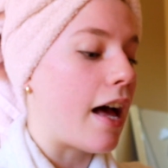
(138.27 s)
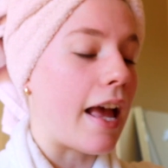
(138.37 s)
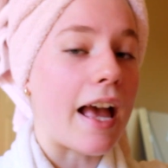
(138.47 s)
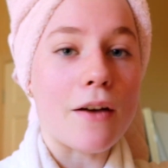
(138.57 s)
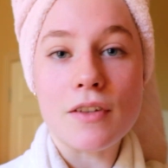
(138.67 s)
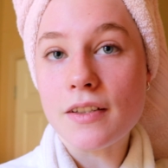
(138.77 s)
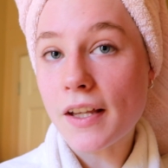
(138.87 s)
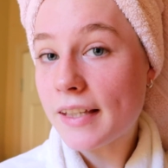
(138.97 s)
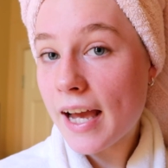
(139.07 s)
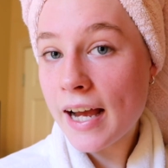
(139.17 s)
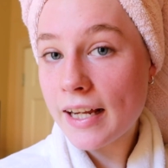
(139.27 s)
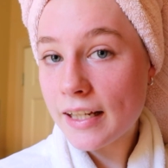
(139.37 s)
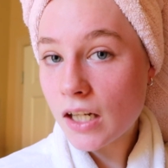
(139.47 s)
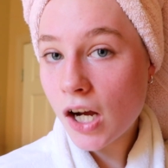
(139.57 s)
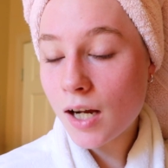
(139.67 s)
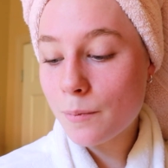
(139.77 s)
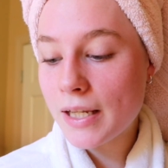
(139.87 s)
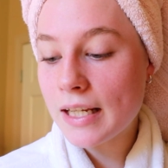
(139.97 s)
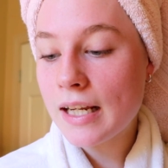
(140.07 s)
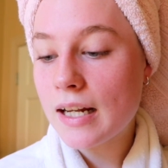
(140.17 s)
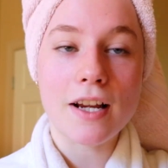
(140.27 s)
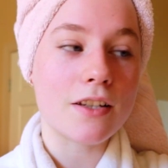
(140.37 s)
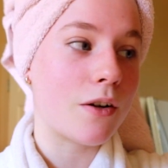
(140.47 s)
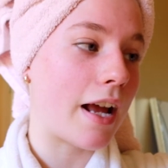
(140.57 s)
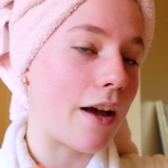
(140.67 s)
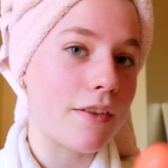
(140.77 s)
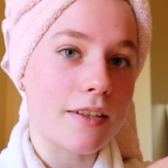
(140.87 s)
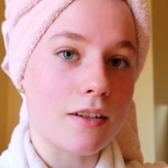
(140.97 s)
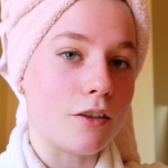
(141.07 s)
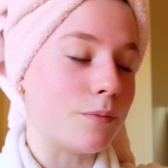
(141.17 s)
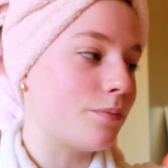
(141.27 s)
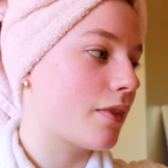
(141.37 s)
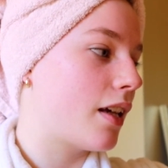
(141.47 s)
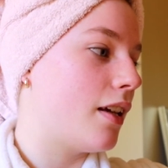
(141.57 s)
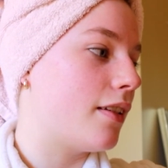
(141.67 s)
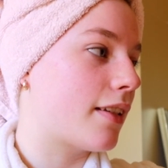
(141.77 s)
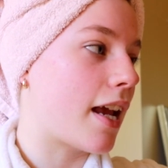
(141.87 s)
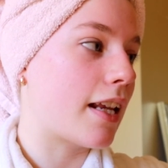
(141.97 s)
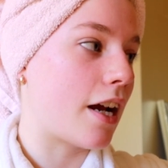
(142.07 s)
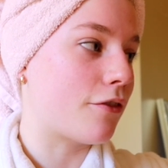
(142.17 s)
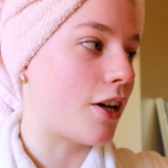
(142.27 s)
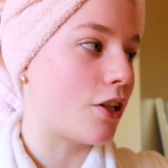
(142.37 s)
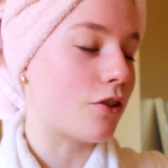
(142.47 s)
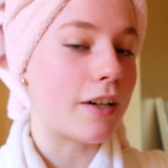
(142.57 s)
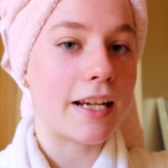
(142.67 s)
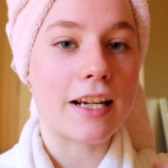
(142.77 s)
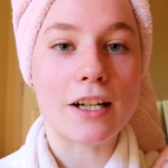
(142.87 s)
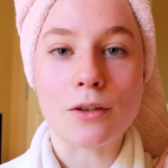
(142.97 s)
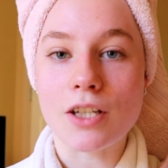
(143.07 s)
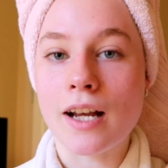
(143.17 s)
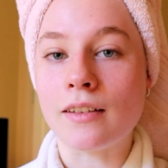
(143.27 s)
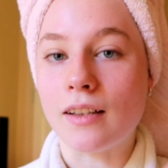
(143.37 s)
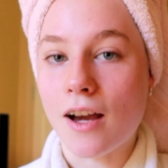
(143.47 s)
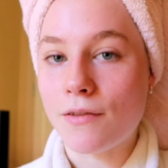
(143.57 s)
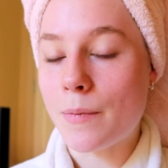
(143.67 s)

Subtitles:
I haven't done that in a hot minute. You guys know I have this little skincare fridge right here, which I love.